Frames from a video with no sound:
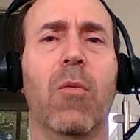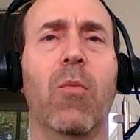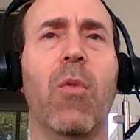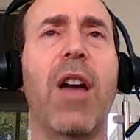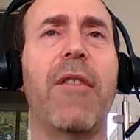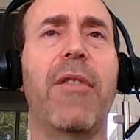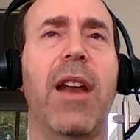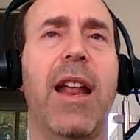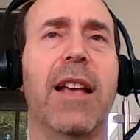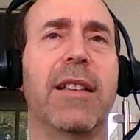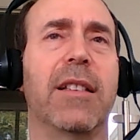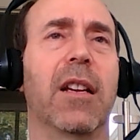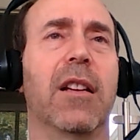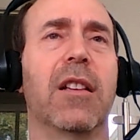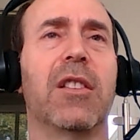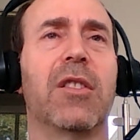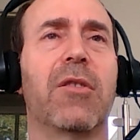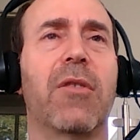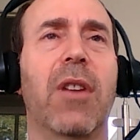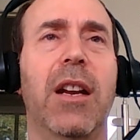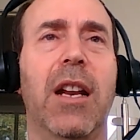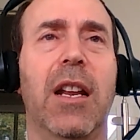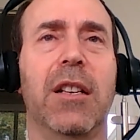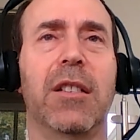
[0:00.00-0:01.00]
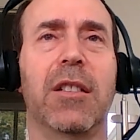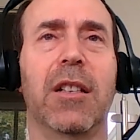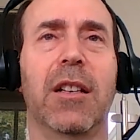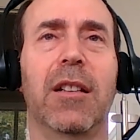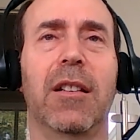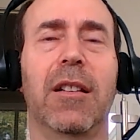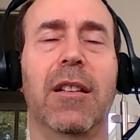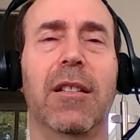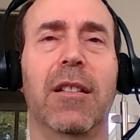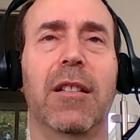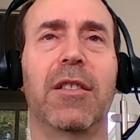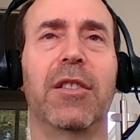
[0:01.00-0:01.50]
Revit has a constraint
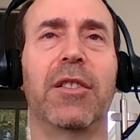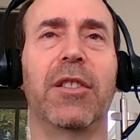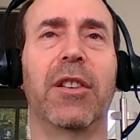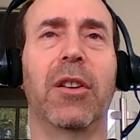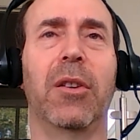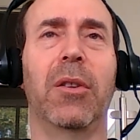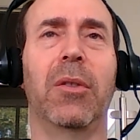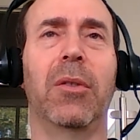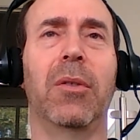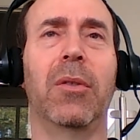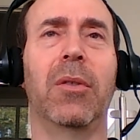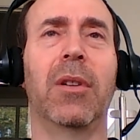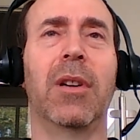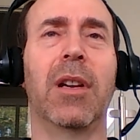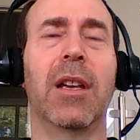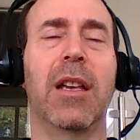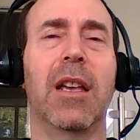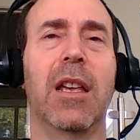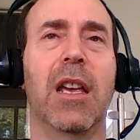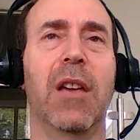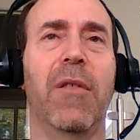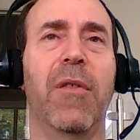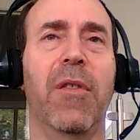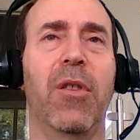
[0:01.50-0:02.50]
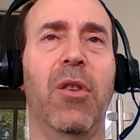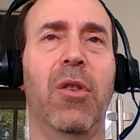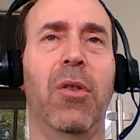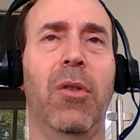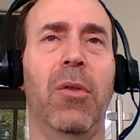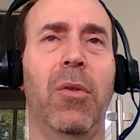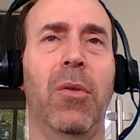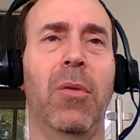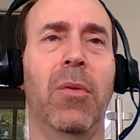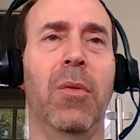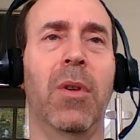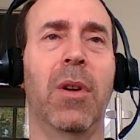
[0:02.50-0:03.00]
engine. So if
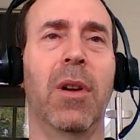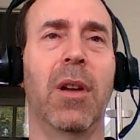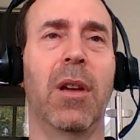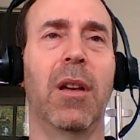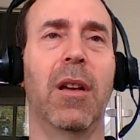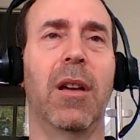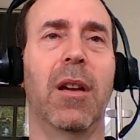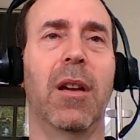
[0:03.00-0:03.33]
you